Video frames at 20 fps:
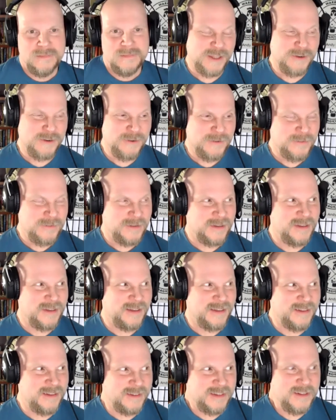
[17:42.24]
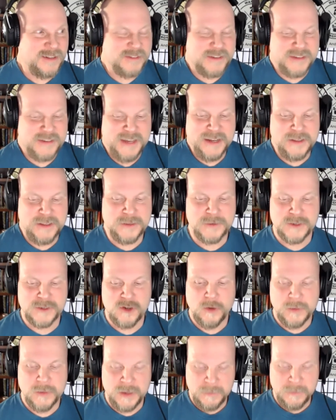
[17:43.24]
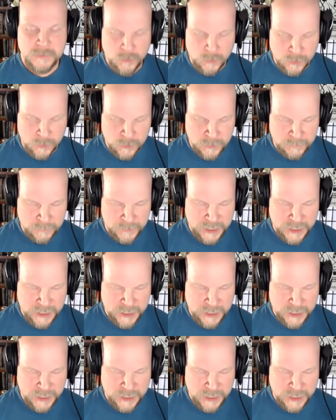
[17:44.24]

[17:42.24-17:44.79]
they're still in society, there's so many more